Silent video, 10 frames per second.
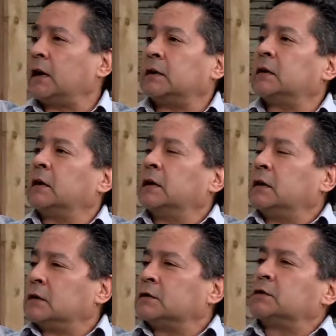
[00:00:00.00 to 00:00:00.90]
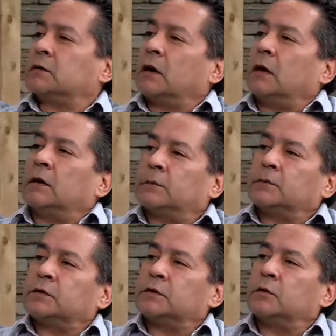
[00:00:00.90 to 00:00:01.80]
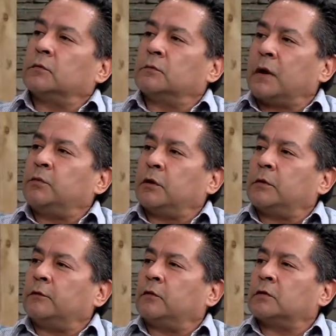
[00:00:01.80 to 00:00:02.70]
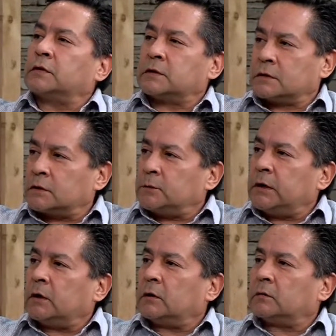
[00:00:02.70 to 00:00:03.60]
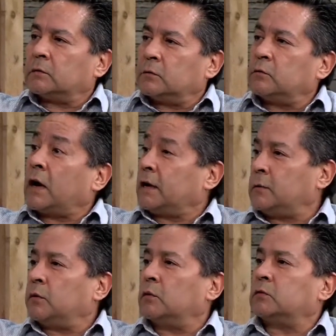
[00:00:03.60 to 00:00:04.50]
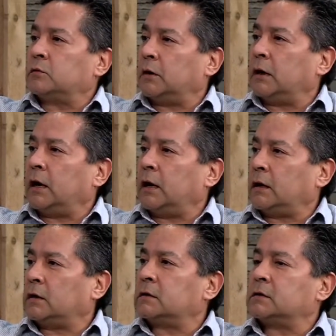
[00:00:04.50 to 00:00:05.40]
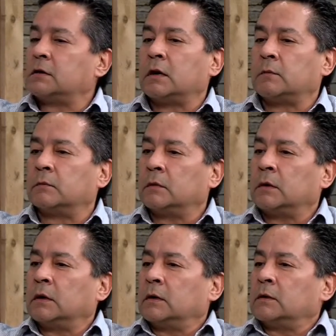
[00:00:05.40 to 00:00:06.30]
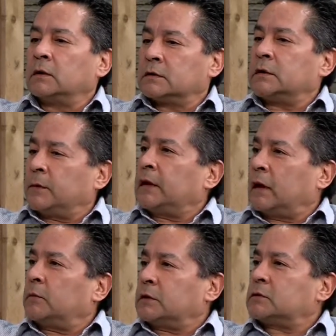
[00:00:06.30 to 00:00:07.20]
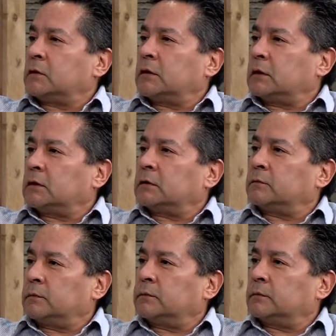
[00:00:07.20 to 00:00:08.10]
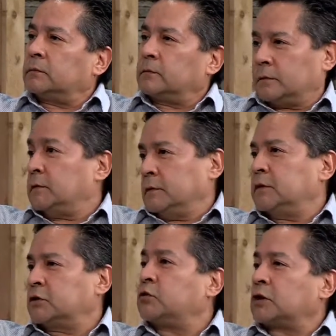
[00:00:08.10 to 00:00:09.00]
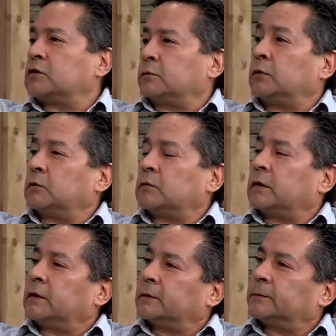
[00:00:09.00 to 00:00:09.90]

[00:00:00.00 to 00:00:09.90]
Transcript: And so, um, so my primary focus is going to be on writing poetry and um, some of the elements within the structure of poetry.